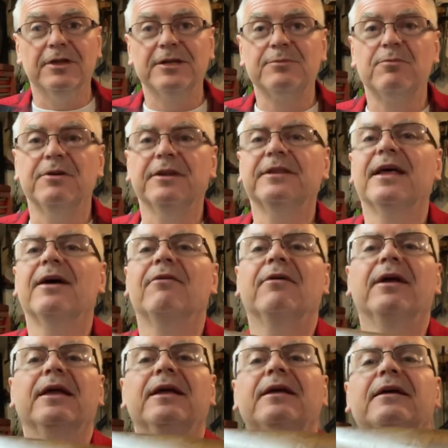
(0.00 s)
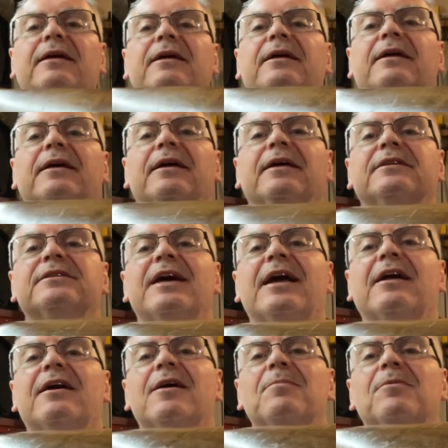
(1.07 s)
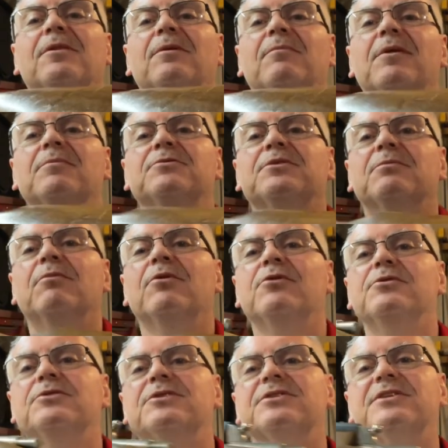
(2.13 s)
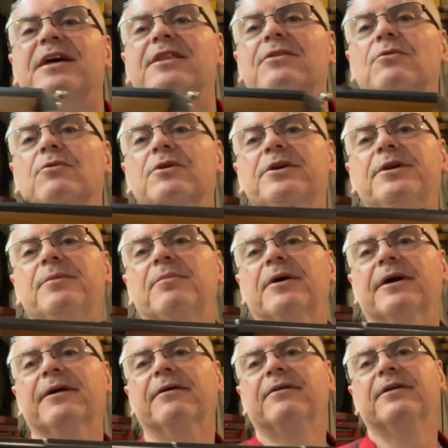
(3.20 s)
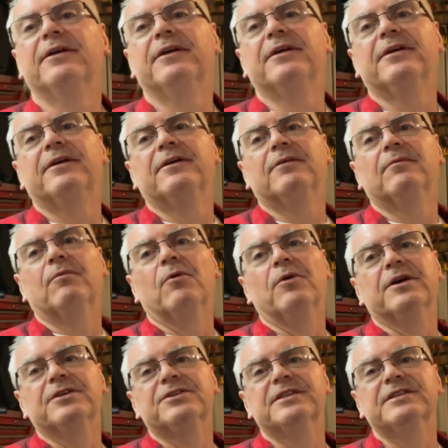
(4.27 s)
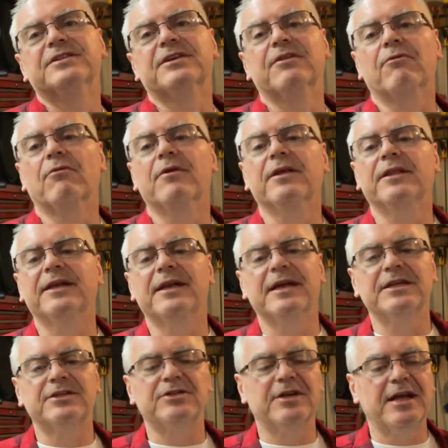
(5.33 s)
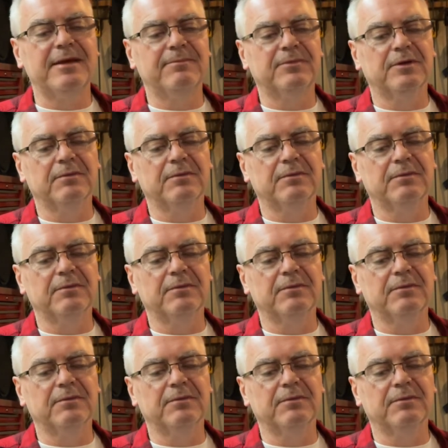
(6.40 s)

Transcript: Let's put it that way. It's got a couple of bumps and bruises on the wood, but boy, she's in really nice shape.